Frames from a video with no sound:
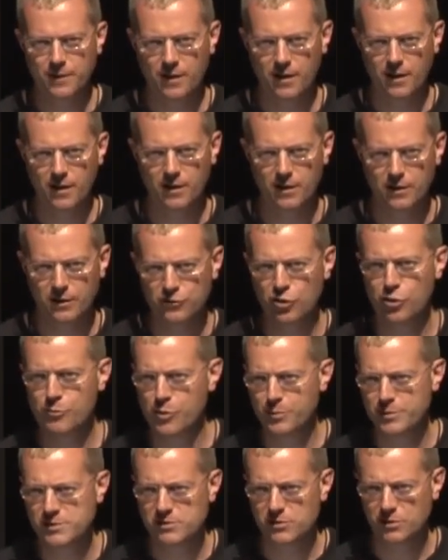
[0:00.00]
The term
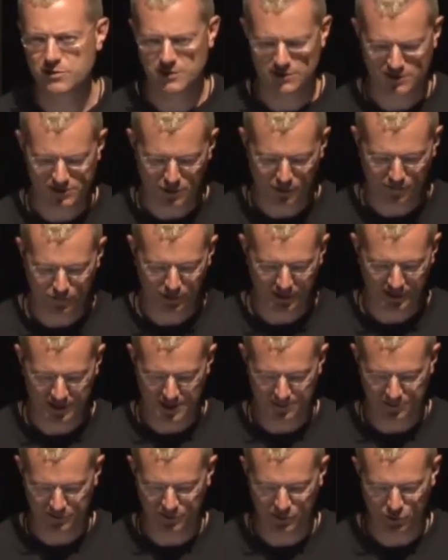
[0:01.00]
open source itself really
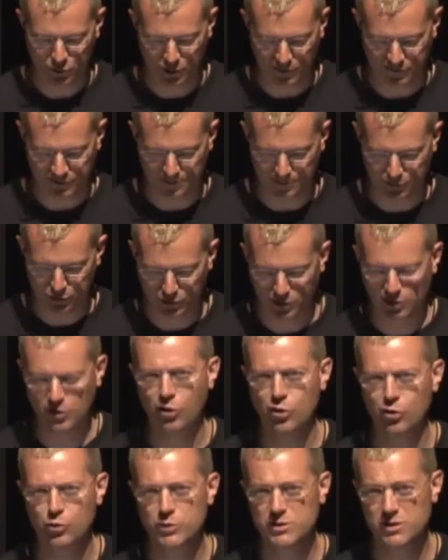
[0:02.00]
comes from the world of computer
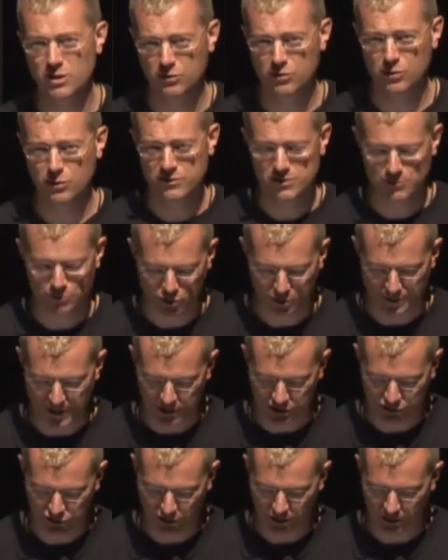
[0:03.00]
code, which I'll talk some more
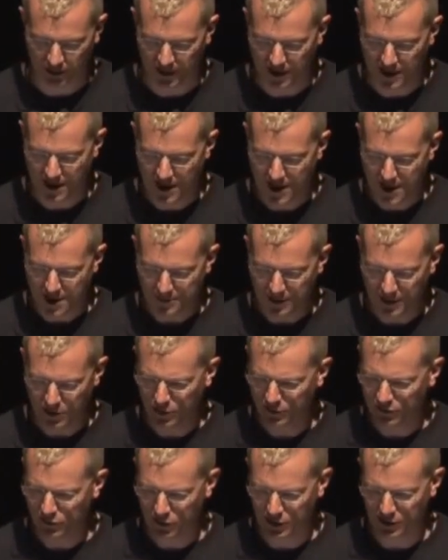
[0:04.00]
about shortly. But I
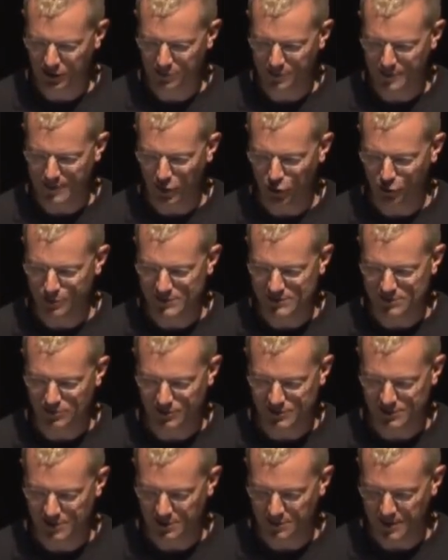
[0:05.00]
want to talk a little bit about open
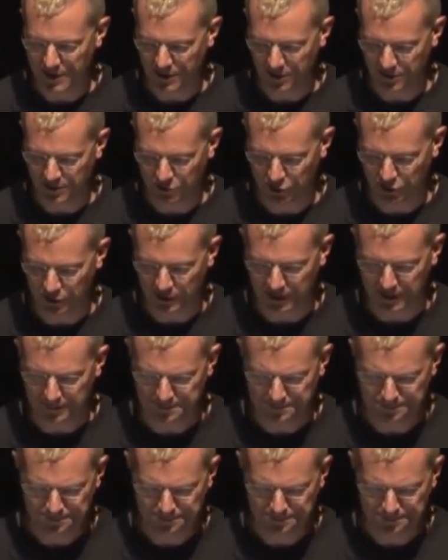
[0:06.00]
source in the maker community.